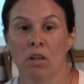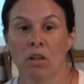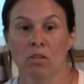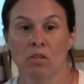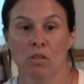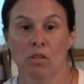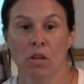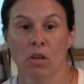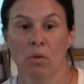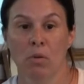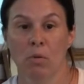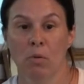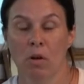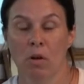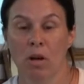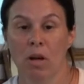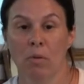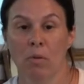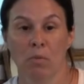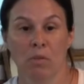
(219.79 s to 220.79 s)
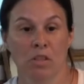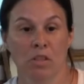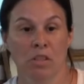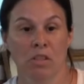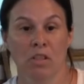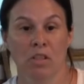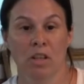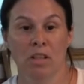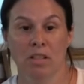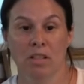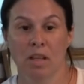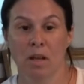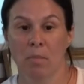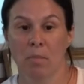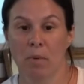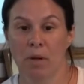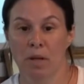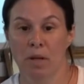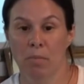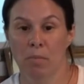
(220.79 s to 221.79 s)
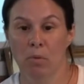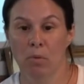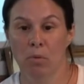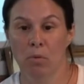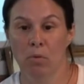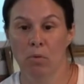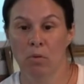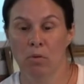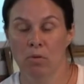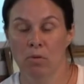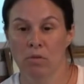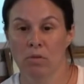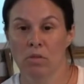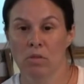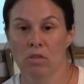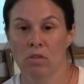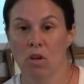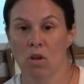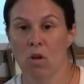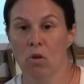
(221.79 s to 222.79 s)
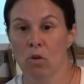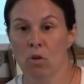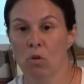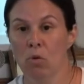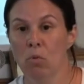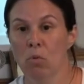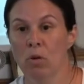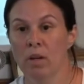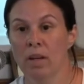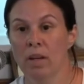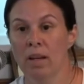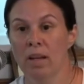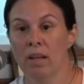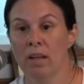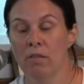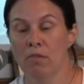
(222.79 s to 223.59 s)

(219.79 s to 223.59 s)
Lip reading: So I would suggest that people start calling in.